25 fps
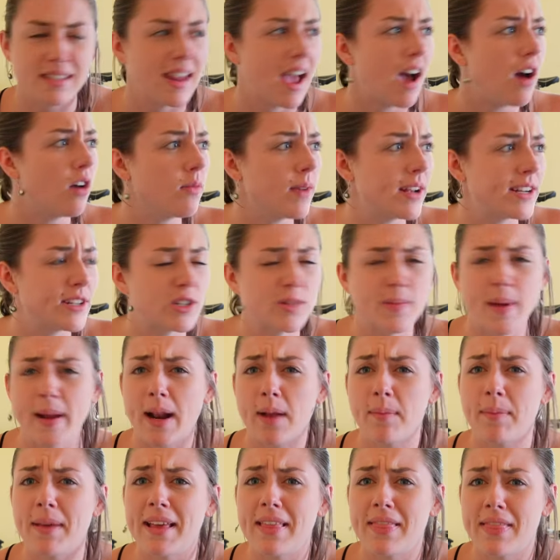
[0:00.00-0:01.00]
Now in retrospect,
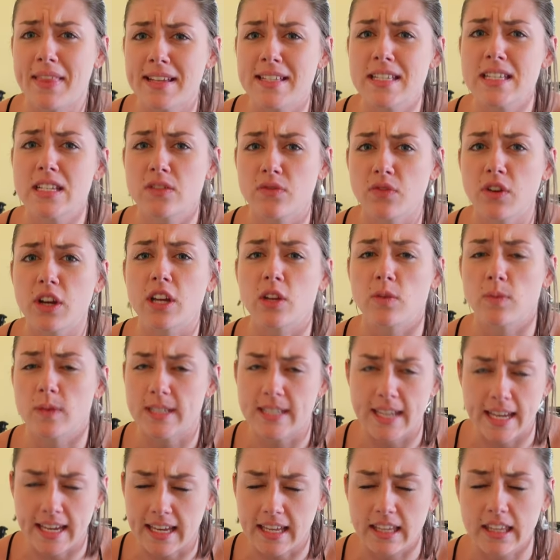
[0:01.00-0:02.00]
I'm like, this is freaking
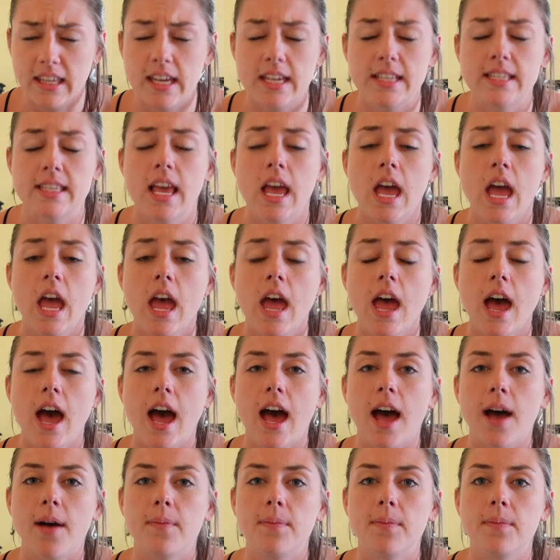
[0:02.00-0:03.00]
ridiculous.
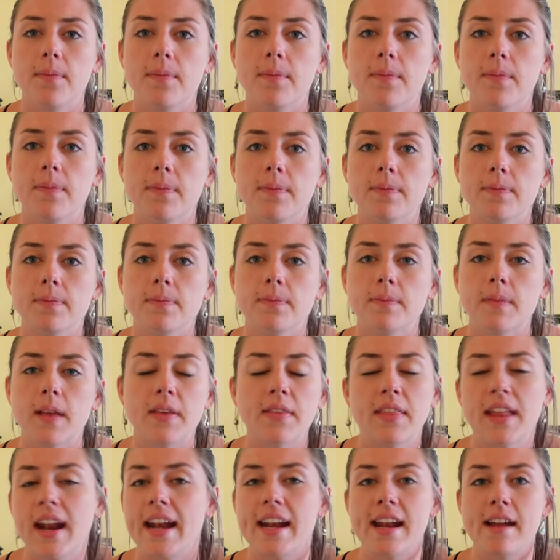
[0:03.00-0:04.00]

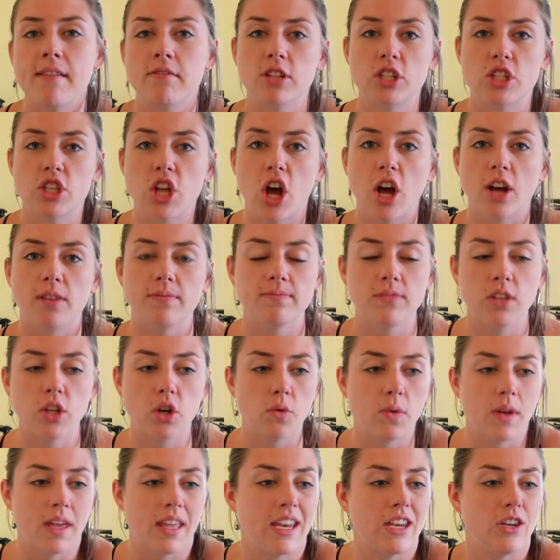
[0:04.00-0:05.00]
That I never saw, you
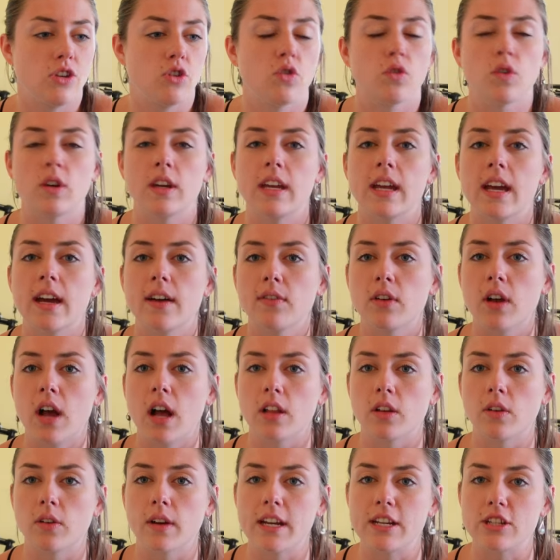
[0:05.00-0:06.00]
know, any degree of
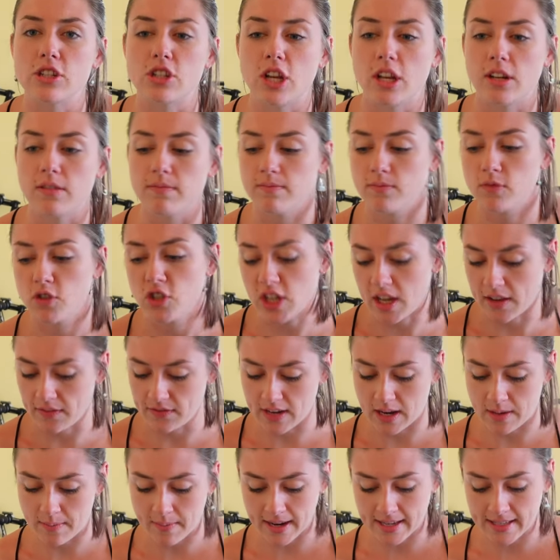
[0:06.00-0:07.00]
coloration shift
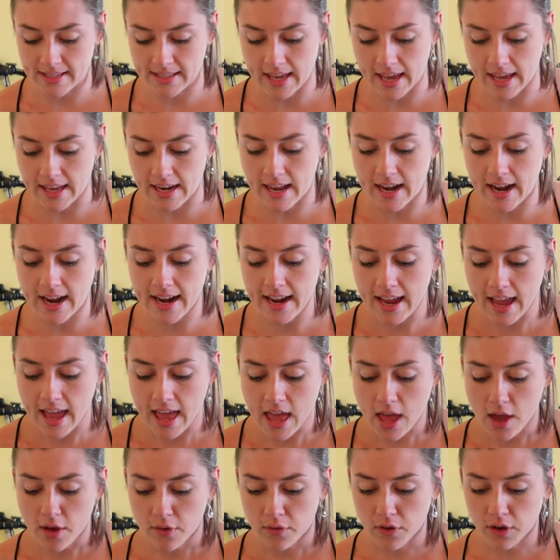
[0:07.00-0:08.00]
in my skin. And I
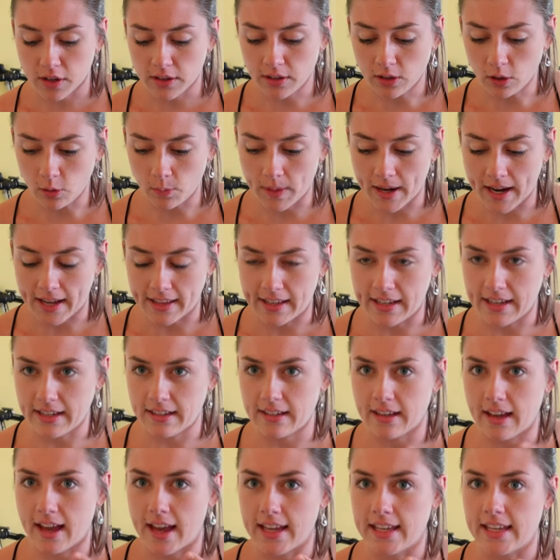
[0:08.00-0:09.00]

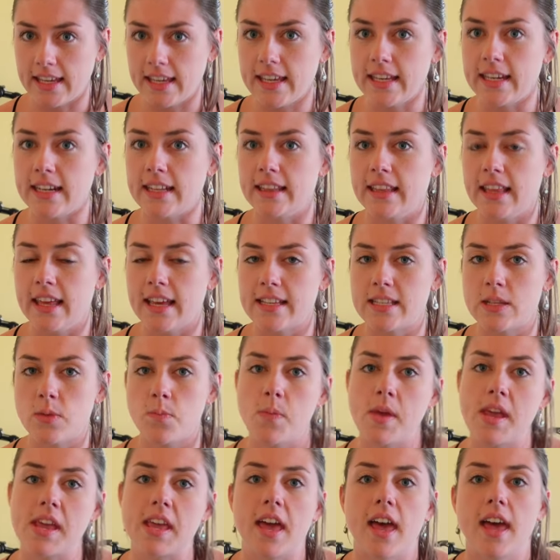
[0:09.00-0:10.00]
heated this
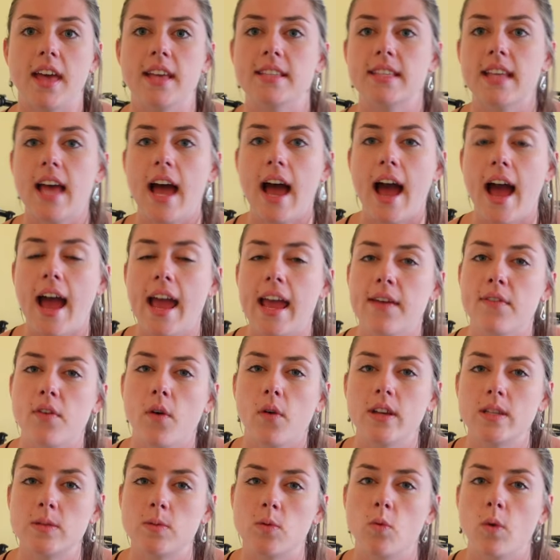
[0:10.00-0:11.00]
because I have
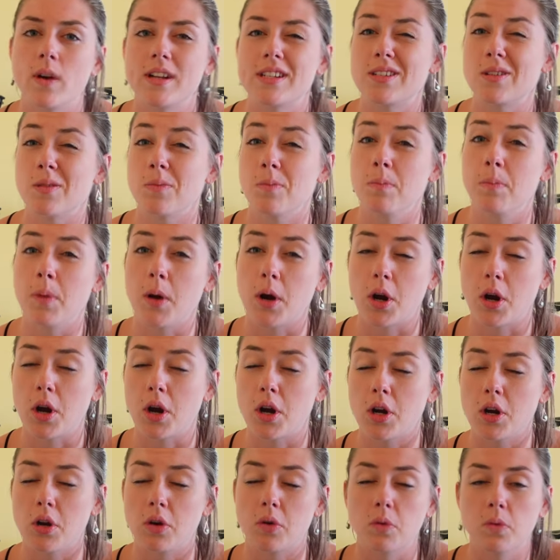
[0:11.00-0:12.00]
always been one to
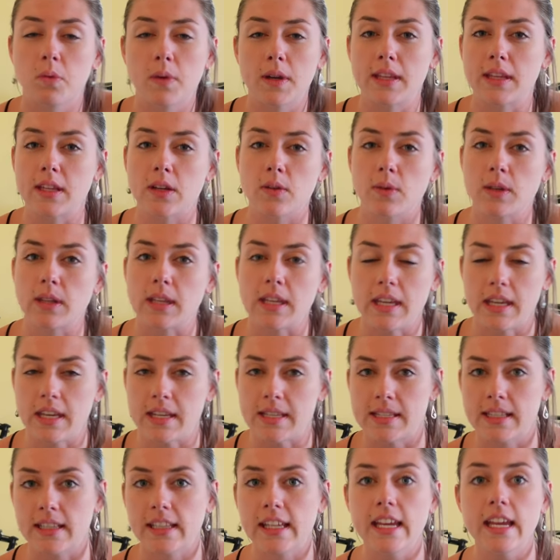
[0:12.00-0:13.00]
burn really, really
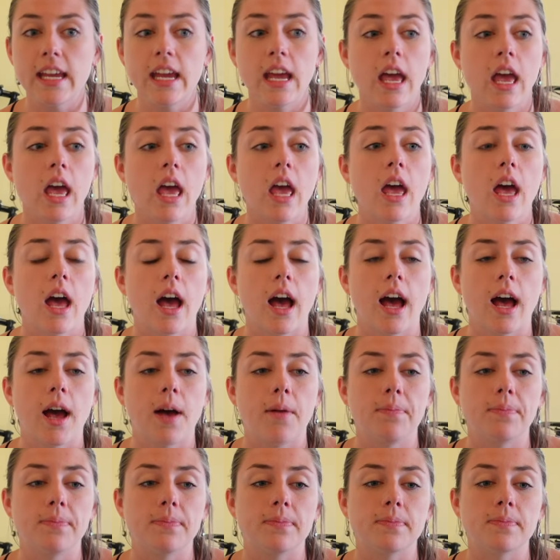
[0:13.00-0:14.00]
easily. It
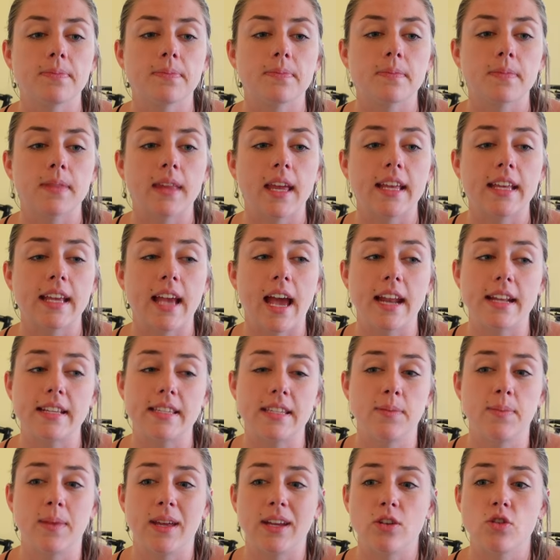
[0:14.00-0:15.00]
kind of
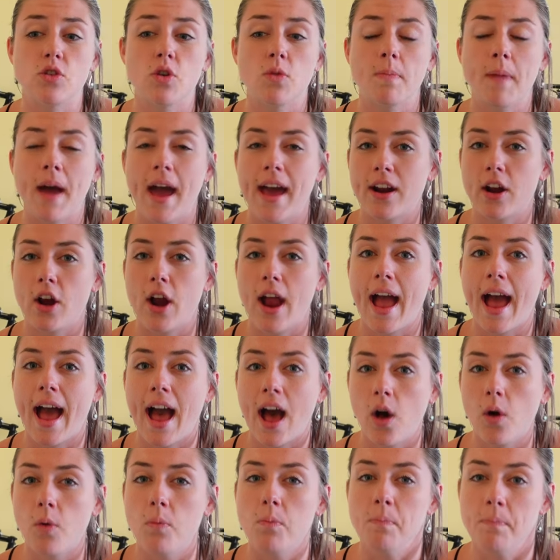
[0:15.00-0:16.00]
seemed like no matter
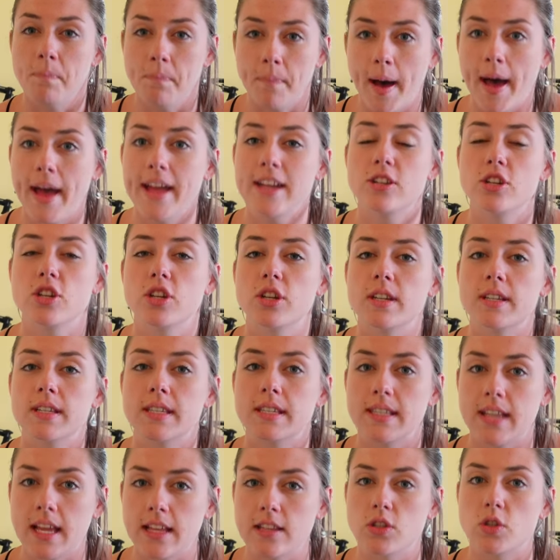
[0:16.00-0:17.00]
how much
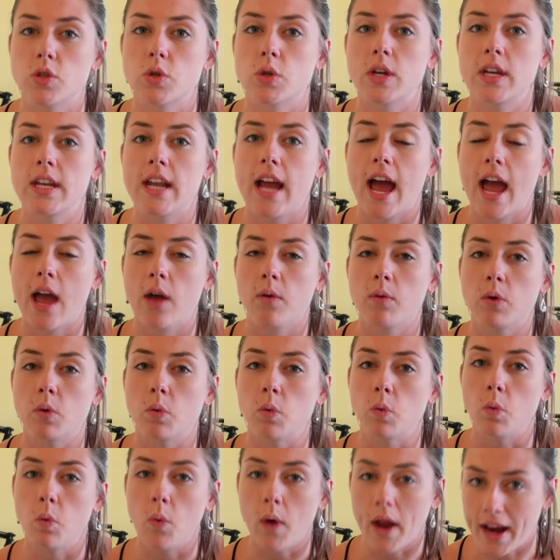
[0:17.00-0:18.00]
sunscreen I would
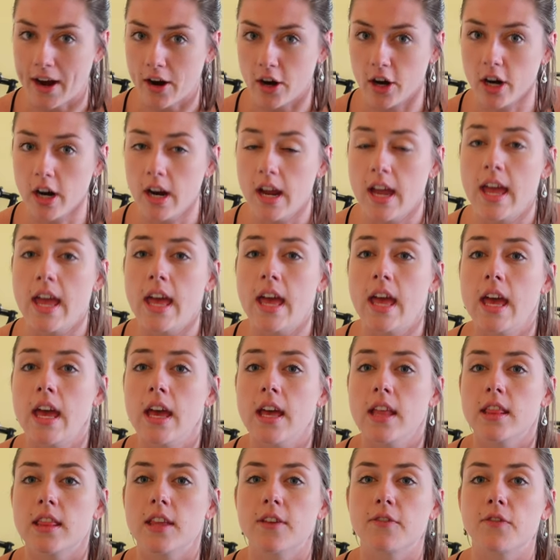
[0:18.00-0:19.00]
wear,
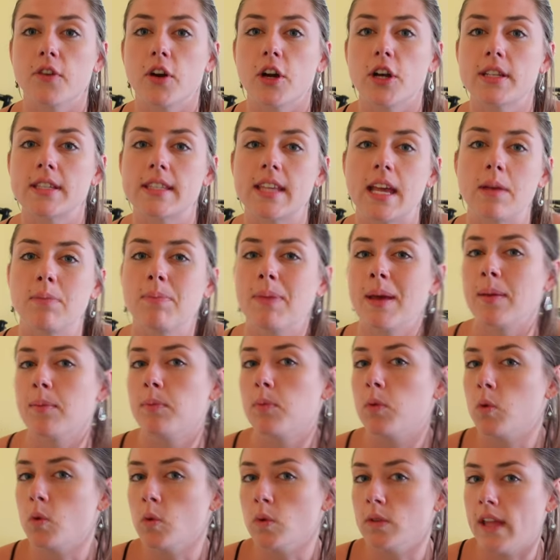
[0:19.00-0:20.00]
the first like big
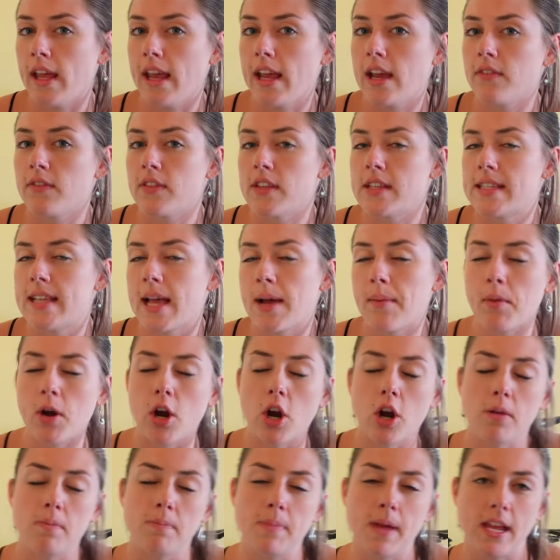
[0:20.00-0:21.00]
pool day of the summer
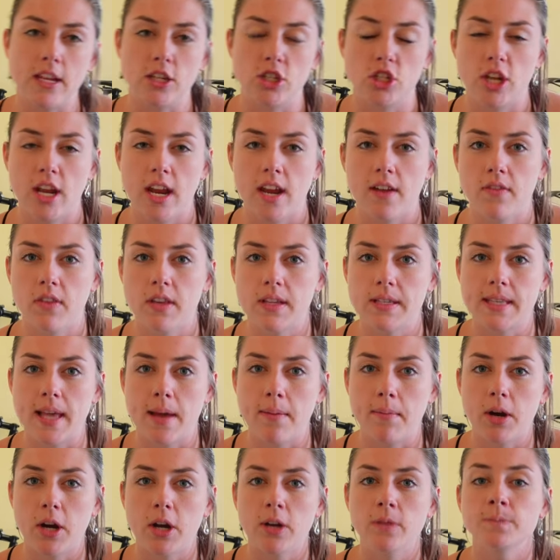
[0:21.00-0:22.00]
or beach day of the
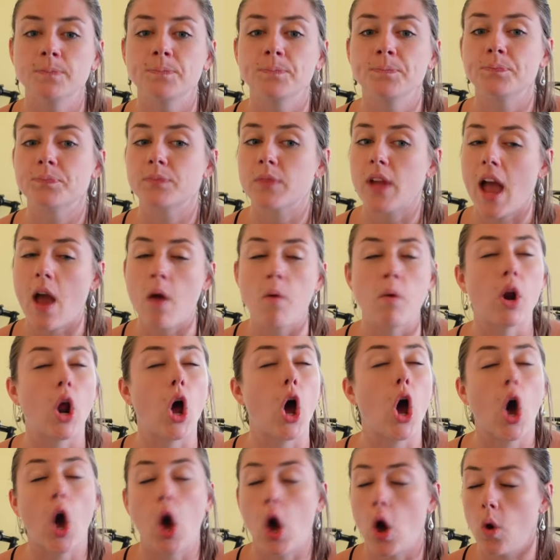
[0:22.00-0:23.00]
summer, I would
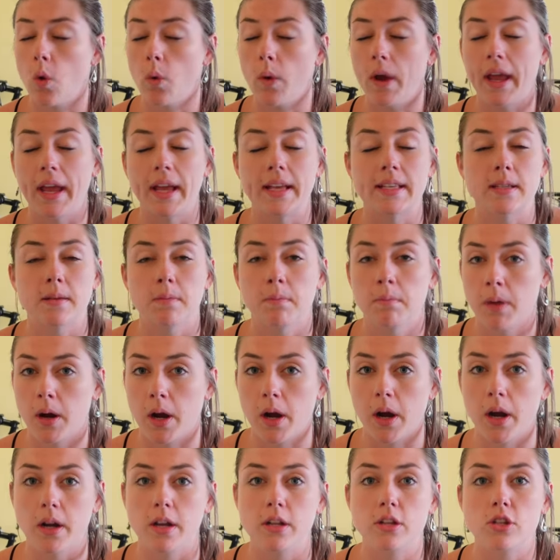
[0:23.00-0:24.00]
always
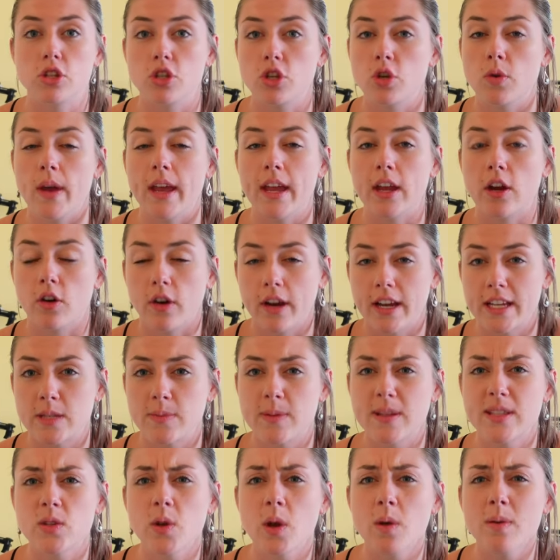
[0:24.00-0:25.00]
burn to a crisp.
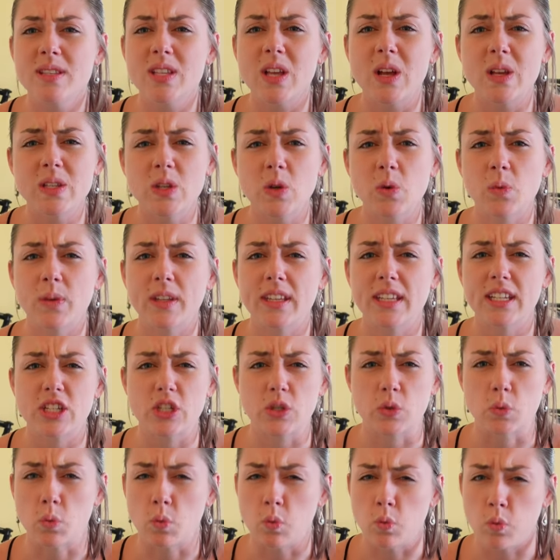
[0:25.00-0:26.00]
And so I was also really
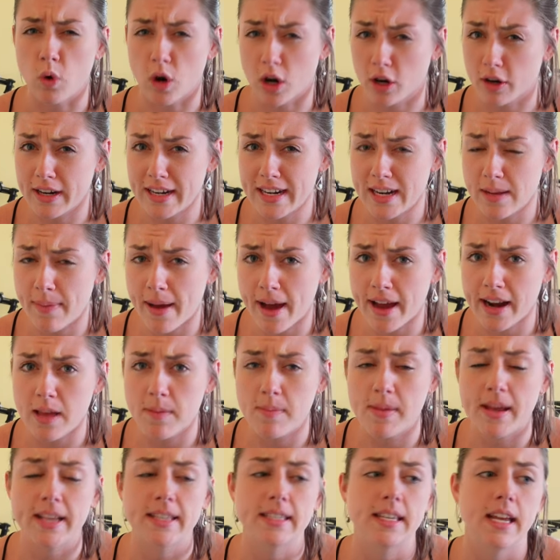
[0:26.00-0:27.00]
just worried about it
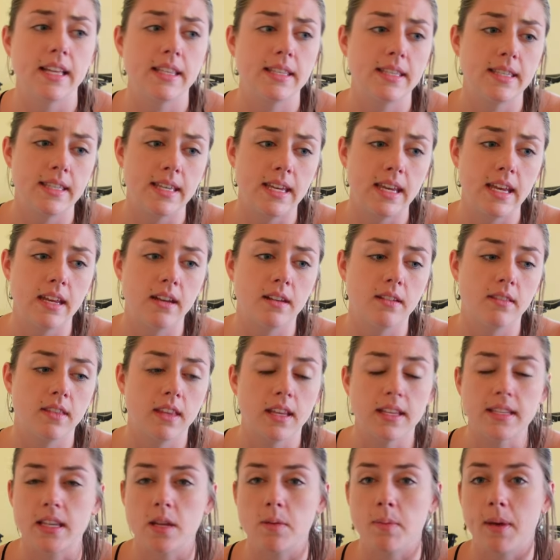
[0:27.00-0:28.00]
because I'd seen
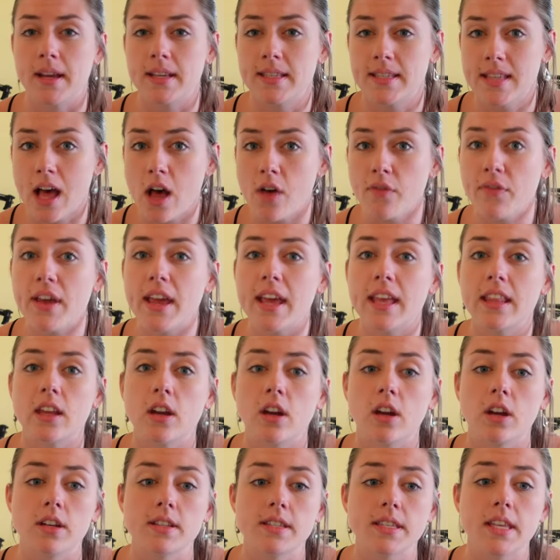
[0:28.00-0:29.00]
this in myself, and
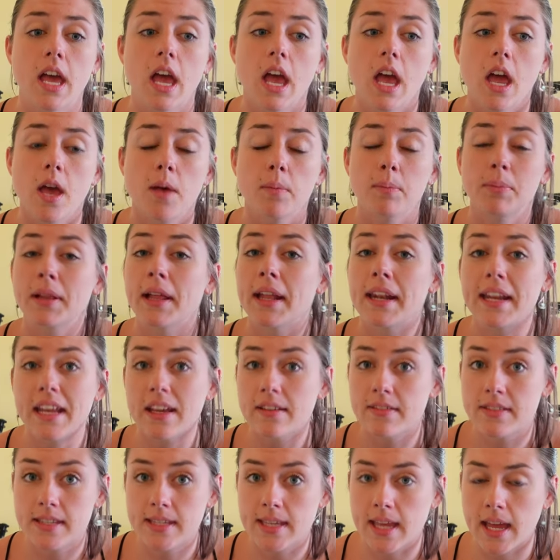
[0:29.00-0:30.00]
there's plenty
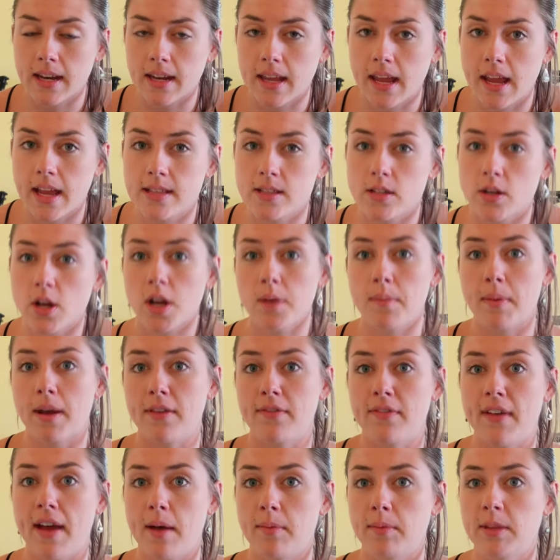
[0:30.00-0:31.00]
of skin cancer in my
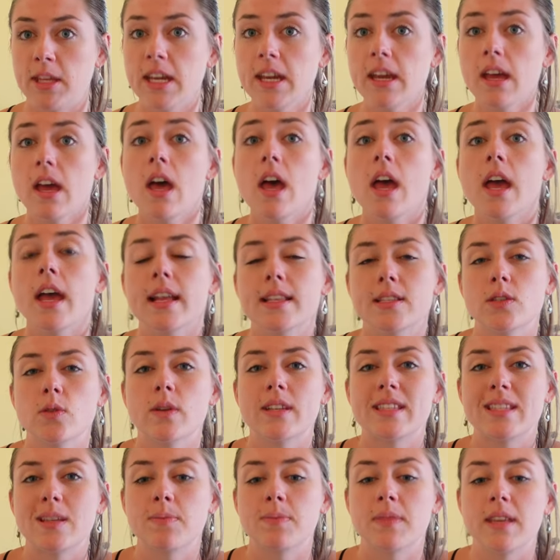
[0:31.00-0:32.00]
family. And so
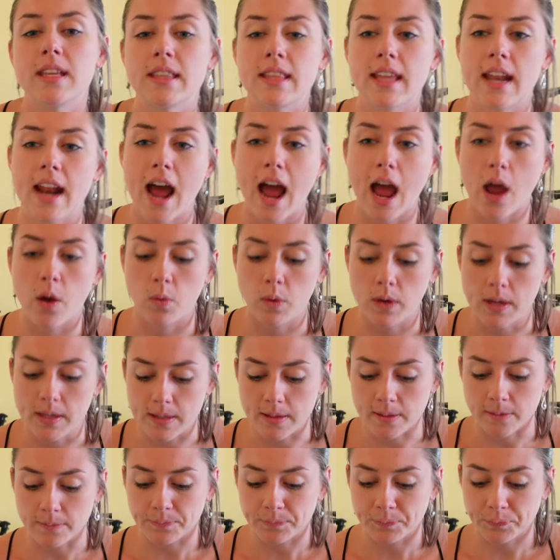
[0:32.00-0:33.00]
it's something that I
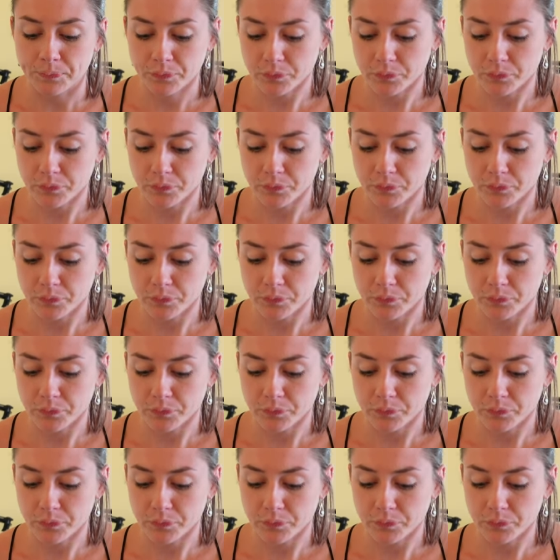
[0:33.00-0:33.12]
was